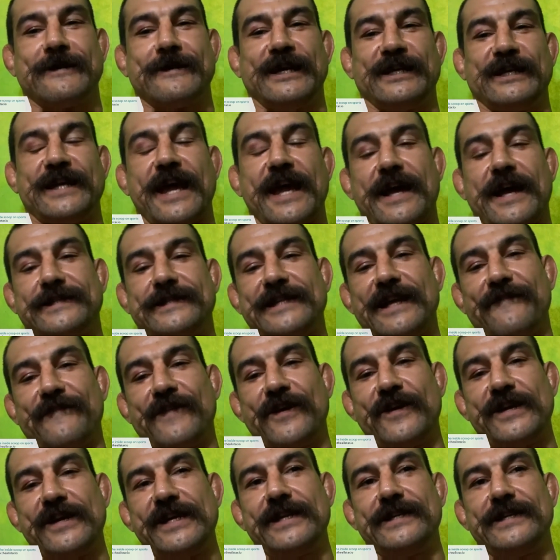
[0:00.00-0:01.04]
Yeah, it's not
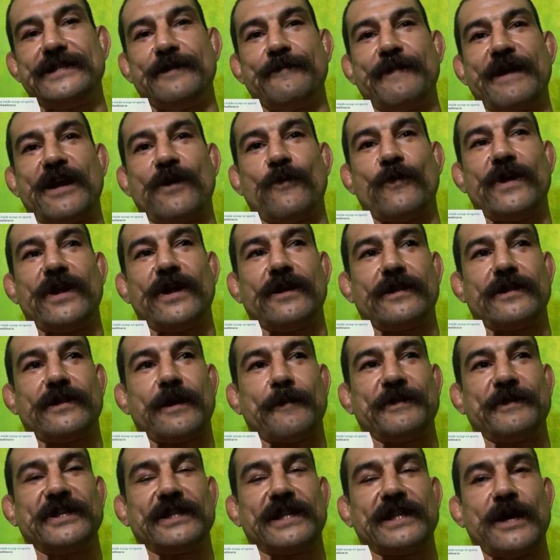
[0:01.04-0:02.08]
very easy, man. I
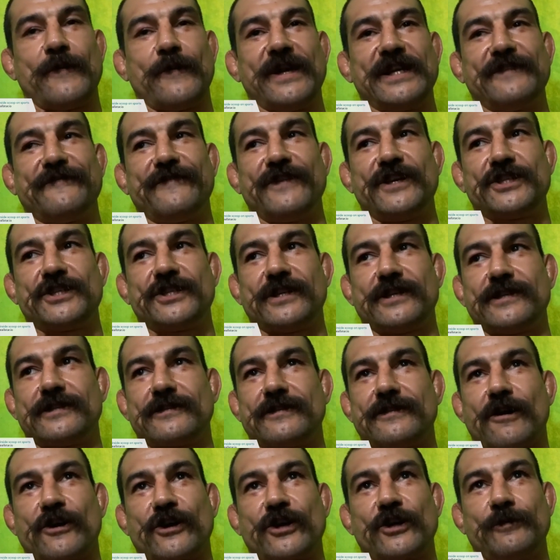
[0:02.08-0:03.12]
mean, the lightweight division
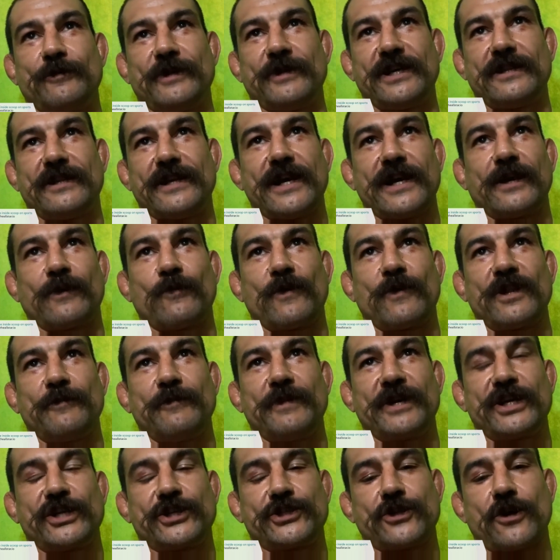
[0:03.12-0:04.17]
is arguably, like, one of
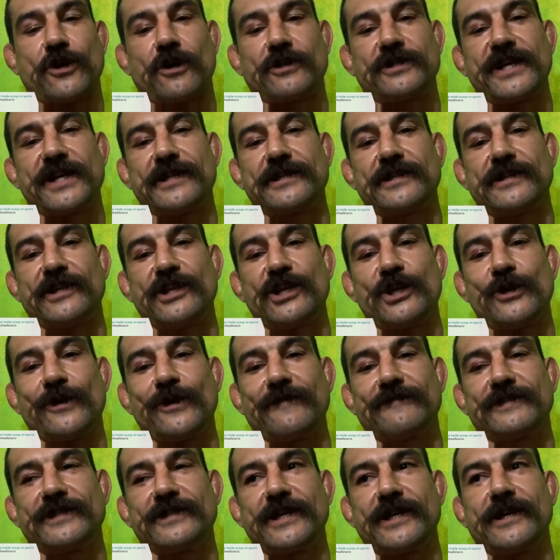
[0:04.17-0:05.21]
the biggest shark tanks in the
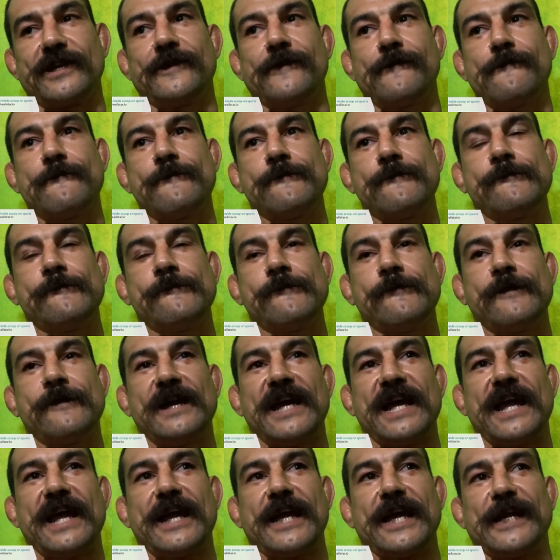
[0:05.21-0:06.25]
UFC.
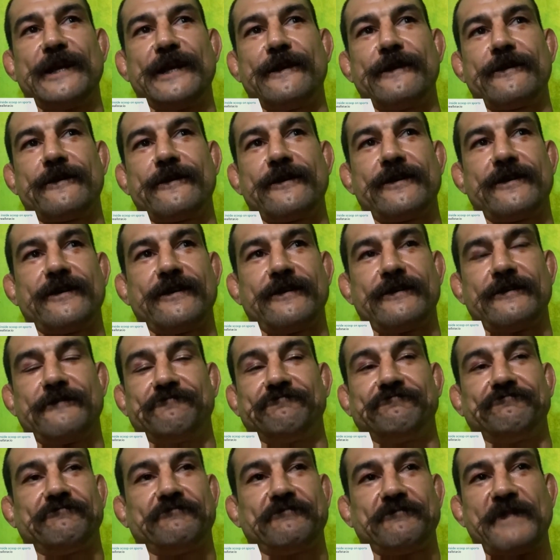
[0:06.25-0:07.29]
And,
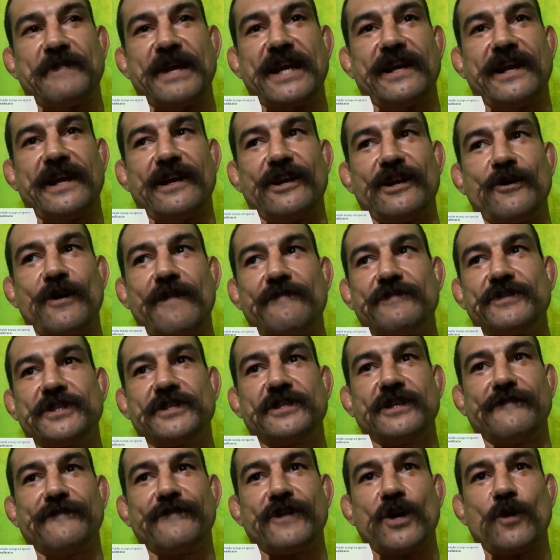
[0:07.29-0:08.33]
man, I don't know. I've
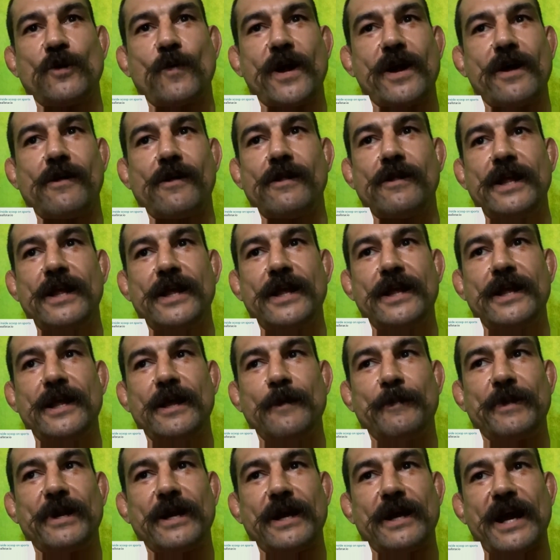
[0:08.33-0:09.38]
just done very well.
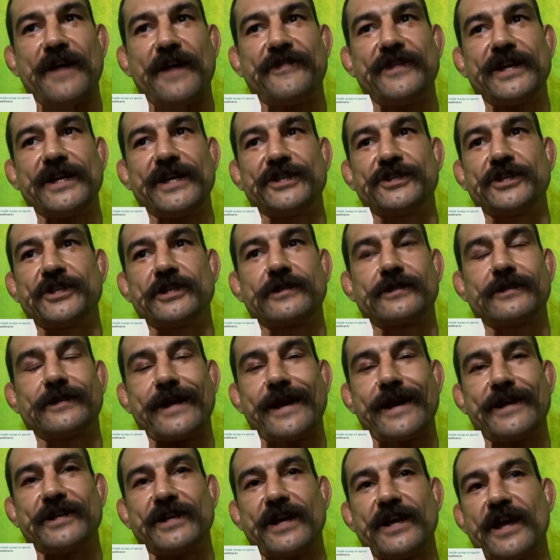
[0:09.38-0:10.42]
But I think it's just
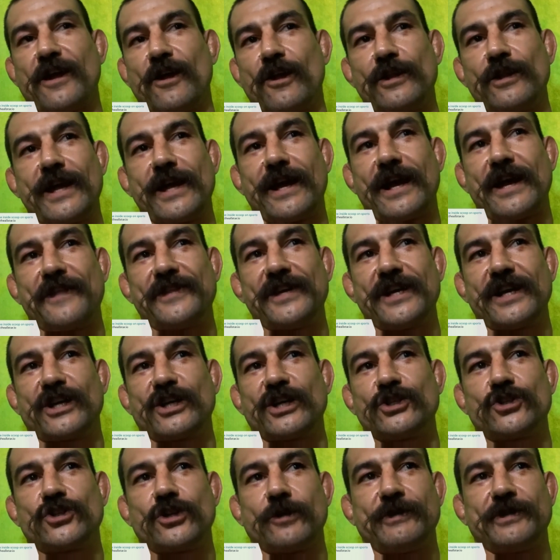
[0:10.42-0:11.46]
all that. I think it
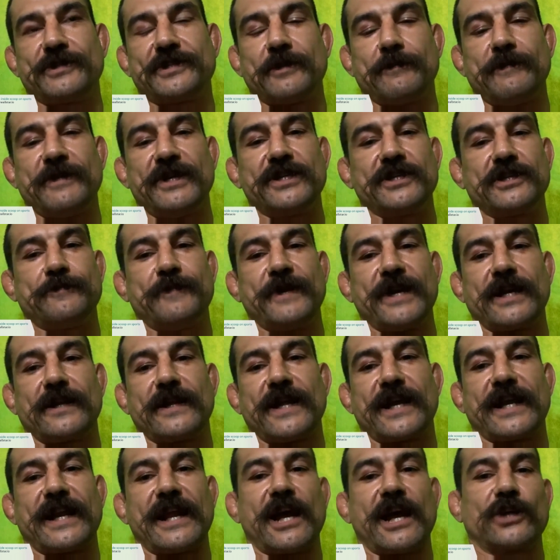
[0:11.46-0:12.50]
contributes to me just being
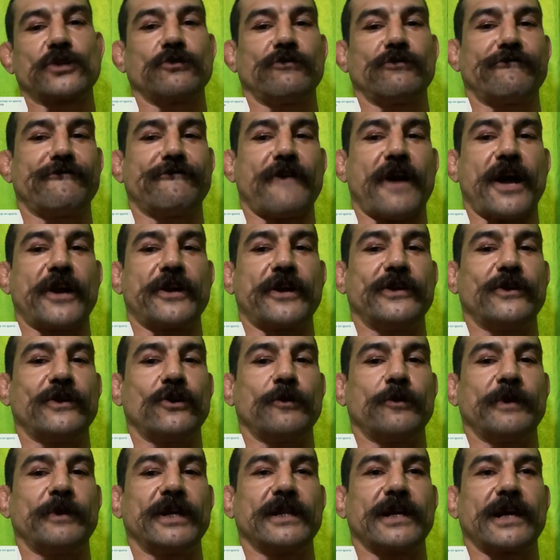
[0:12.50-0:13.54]
like an actual fighter. You know
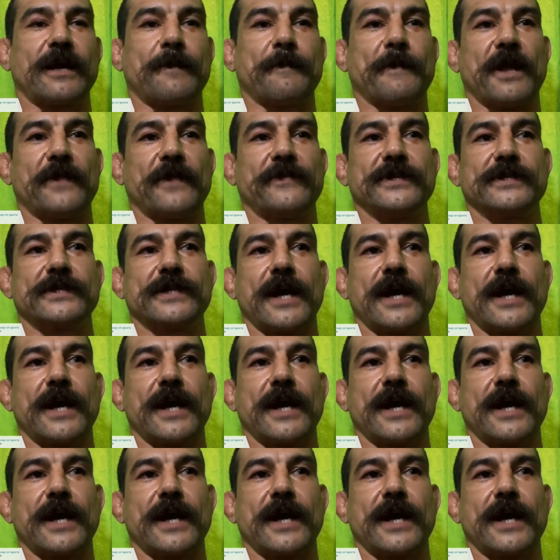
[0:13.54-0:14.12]
what I mean? Like, I'm not these